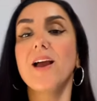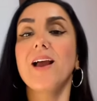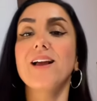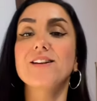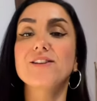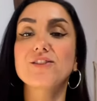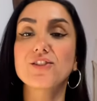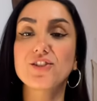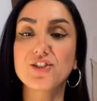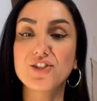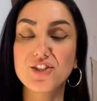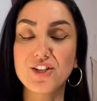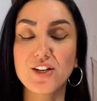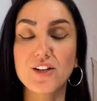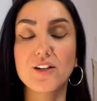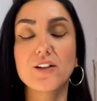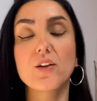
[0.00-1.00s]
and just
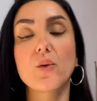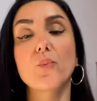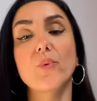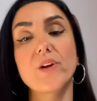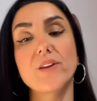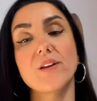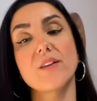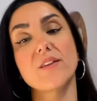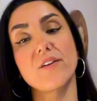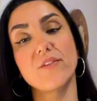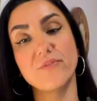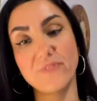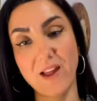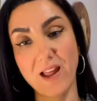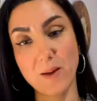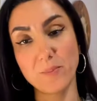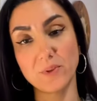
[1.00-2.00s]
chill with the
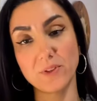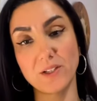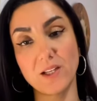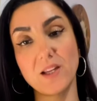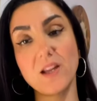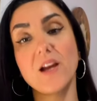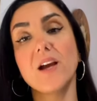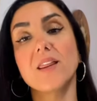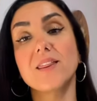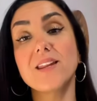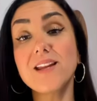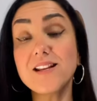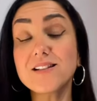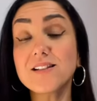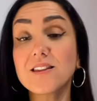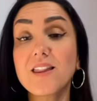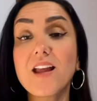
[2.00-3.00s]
family.
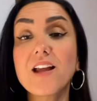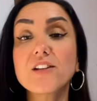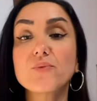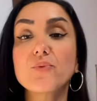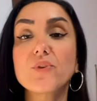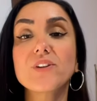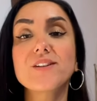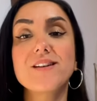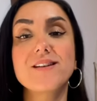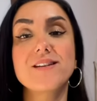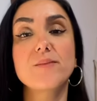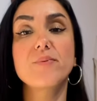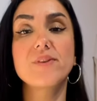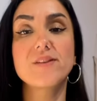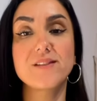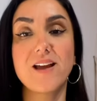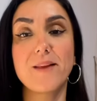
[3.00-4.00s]
These things really need to
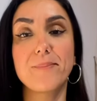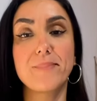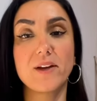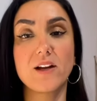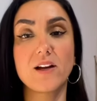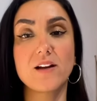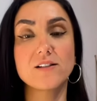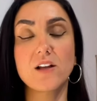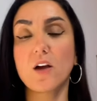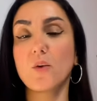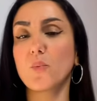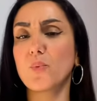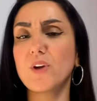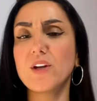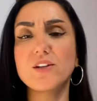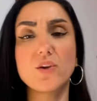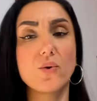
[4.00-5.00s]
be said because
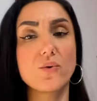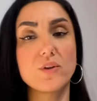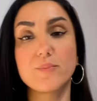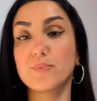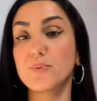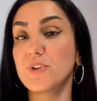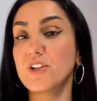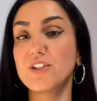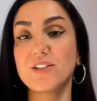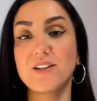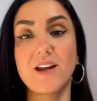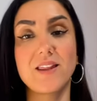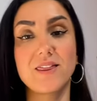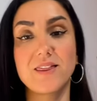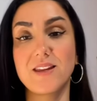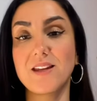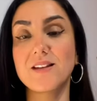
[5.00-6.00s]
we don't
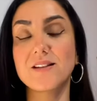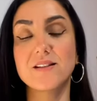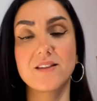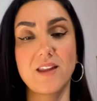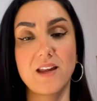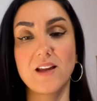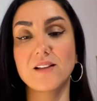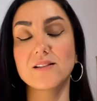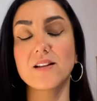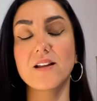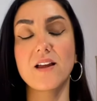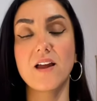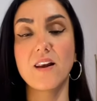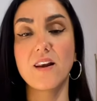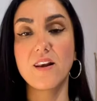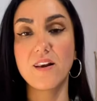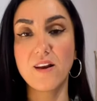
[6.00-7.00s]
appreciate these things
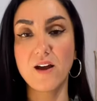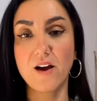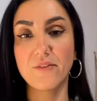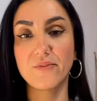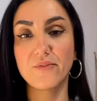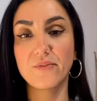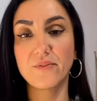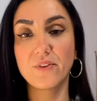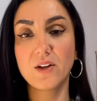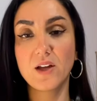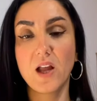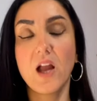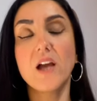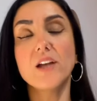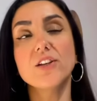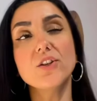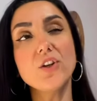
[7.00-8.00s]
enough.
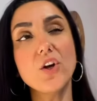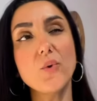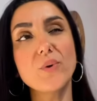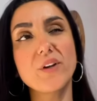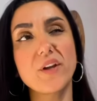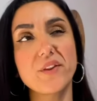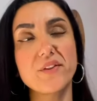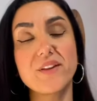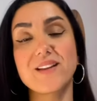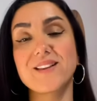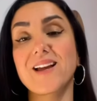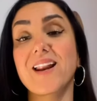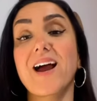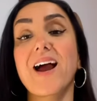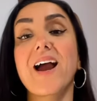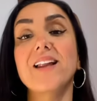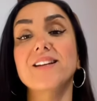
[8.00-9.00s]
You know, another thing that I
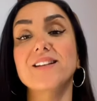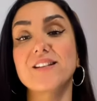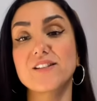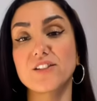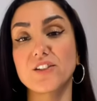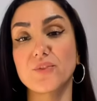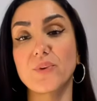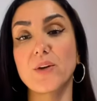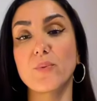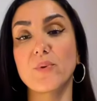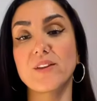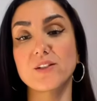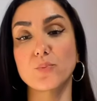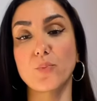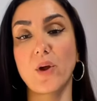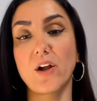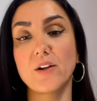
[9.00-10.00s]
highly disagree with
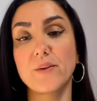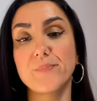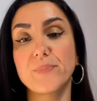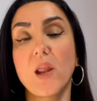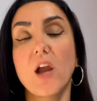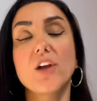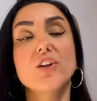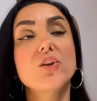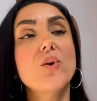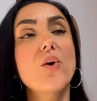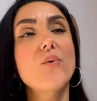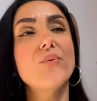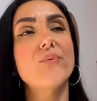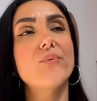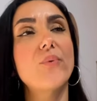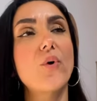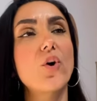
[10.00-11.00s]
as well. You know,
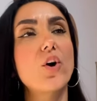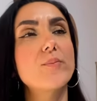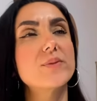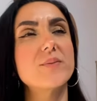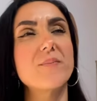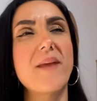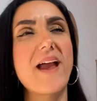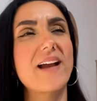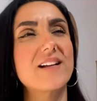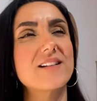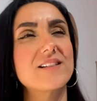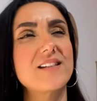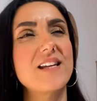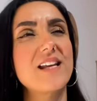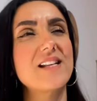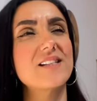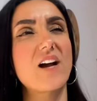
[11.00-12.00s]
Forbes
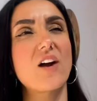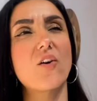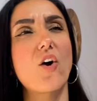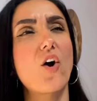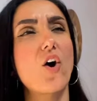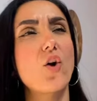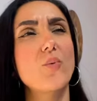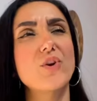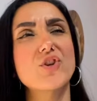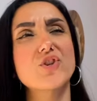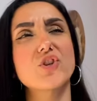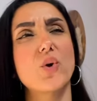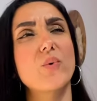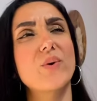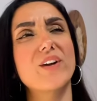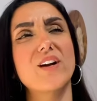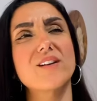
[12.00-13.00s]
magazines are always
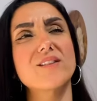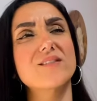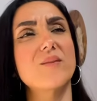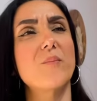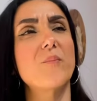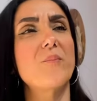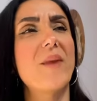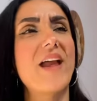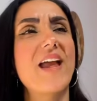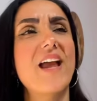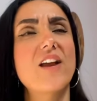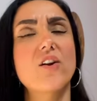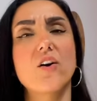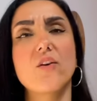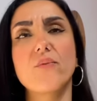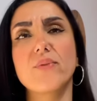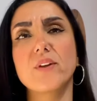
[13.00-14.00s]
showing us the man
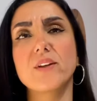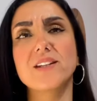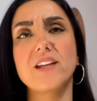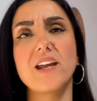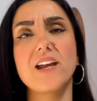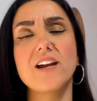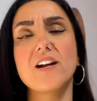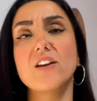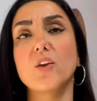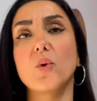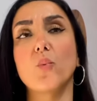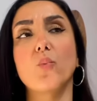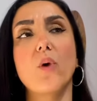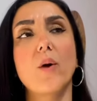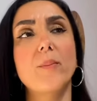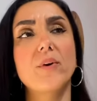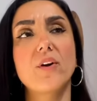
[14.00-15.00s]
of the year, the
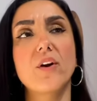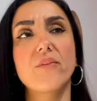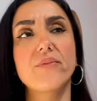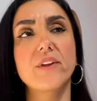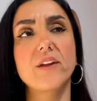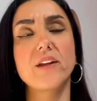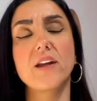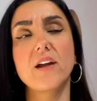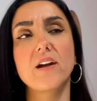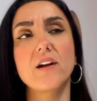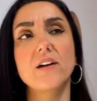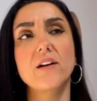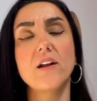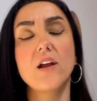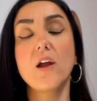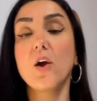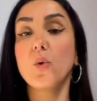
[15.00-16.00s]
woman of the year.
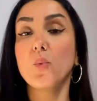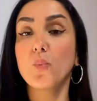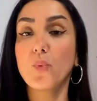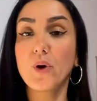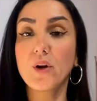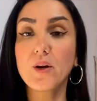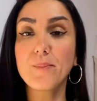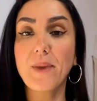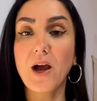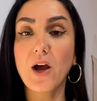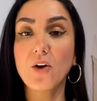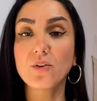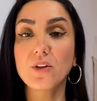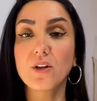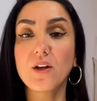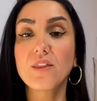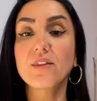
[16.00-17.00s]
What
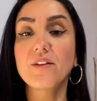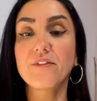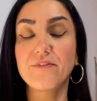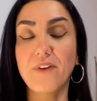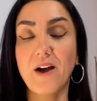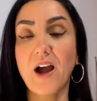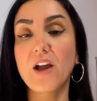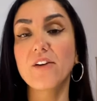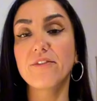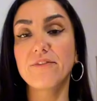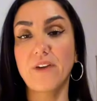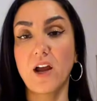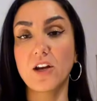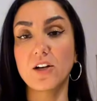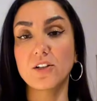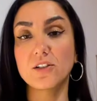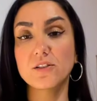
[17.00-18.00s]
about the
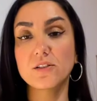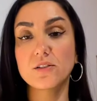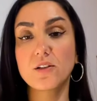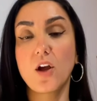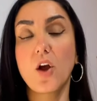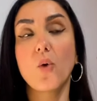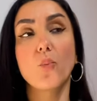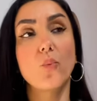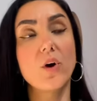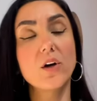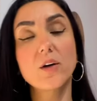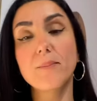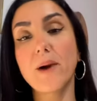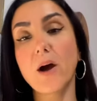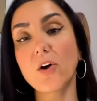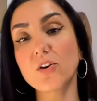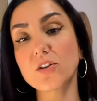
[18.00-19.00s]
firefighters? What
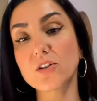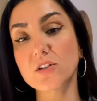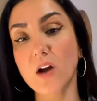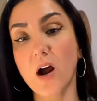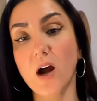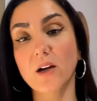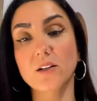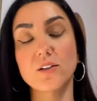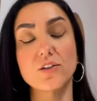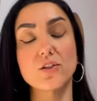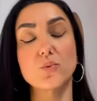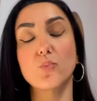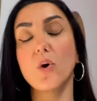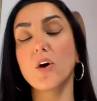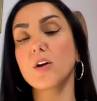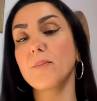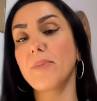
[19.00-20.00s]
about doctors?
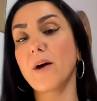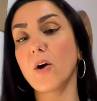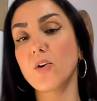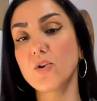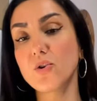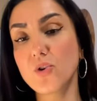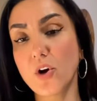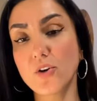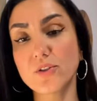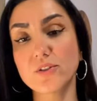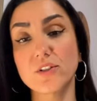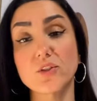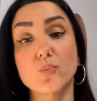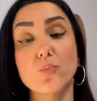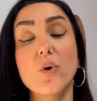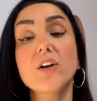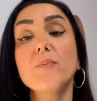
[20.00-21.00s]
What about
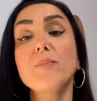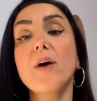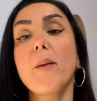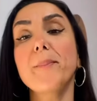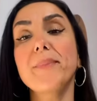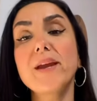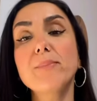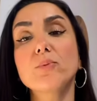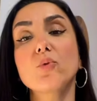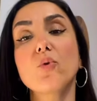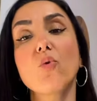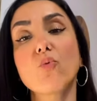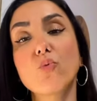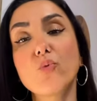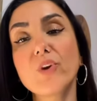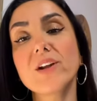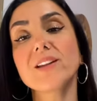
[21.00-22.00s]
nurses? What about people
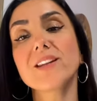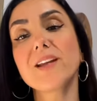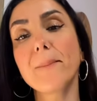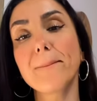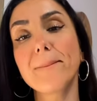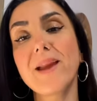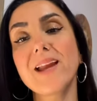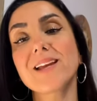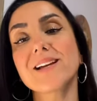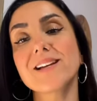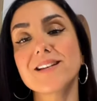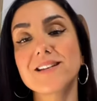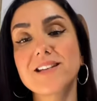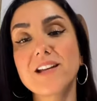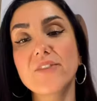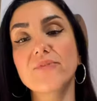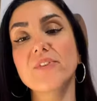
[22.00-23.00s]
who really make a
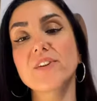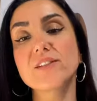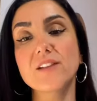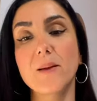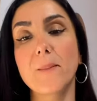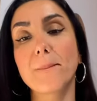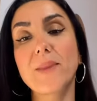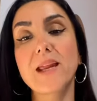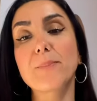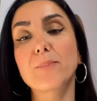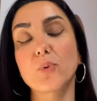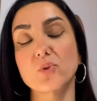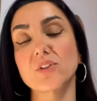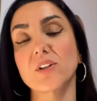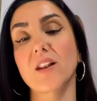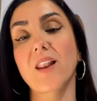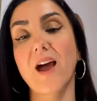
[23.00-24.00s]
difference in
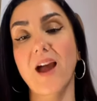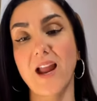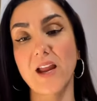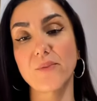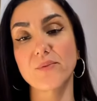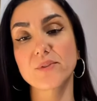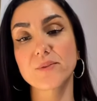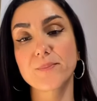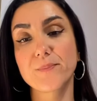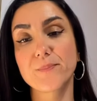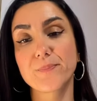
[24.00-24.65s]
people's lives?